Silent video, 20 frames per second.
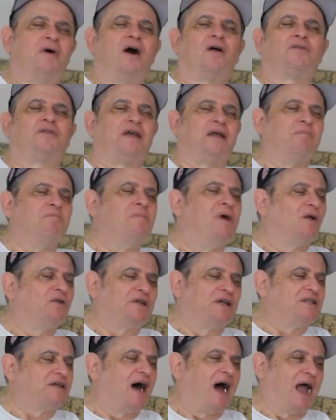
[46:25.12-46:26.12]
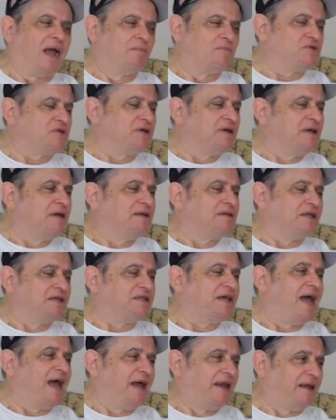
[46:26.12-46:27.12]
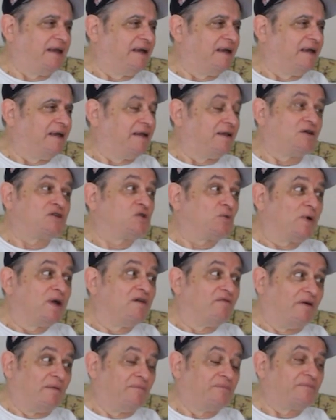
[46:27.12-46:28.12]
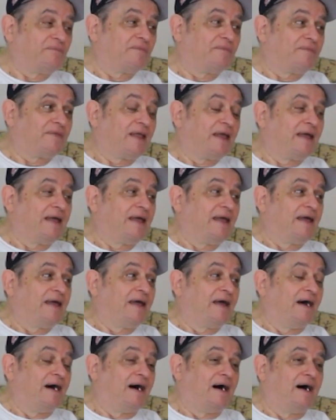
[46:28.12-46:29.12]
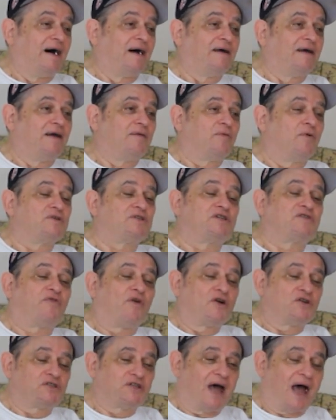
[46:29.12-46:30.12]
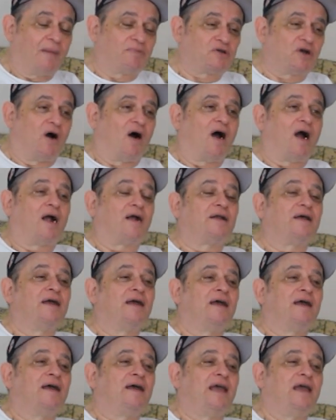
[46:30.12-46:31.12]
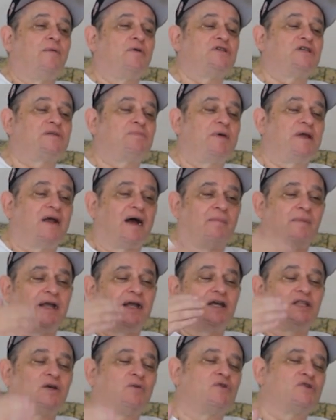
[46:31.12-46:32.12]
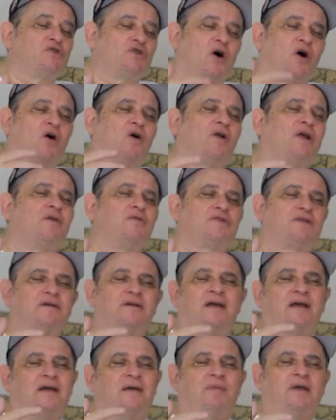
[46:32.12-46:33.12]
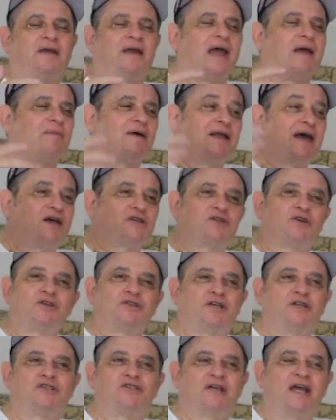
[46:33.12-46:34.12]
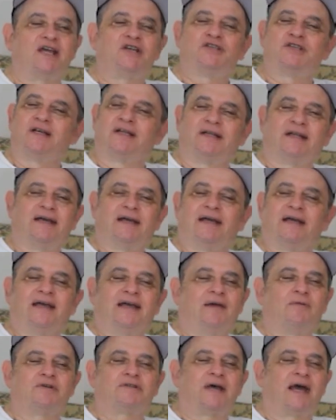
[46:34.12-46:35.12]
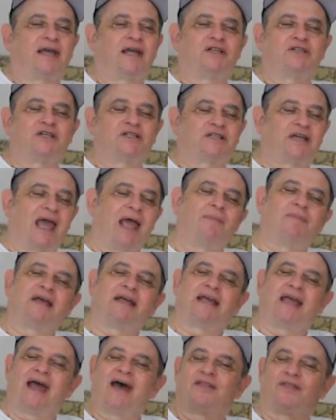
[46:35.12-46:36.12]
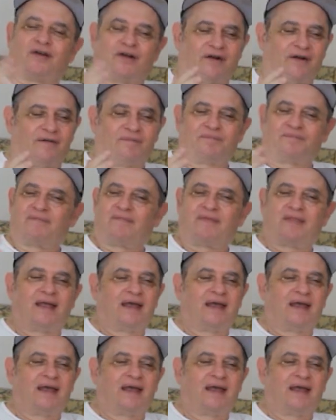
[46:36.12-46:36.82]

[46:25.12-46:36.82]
multi times the 10. There's three of them. It was his first Topps card. He was just becoming into his zone. He became a national sensation. It was like it just came together.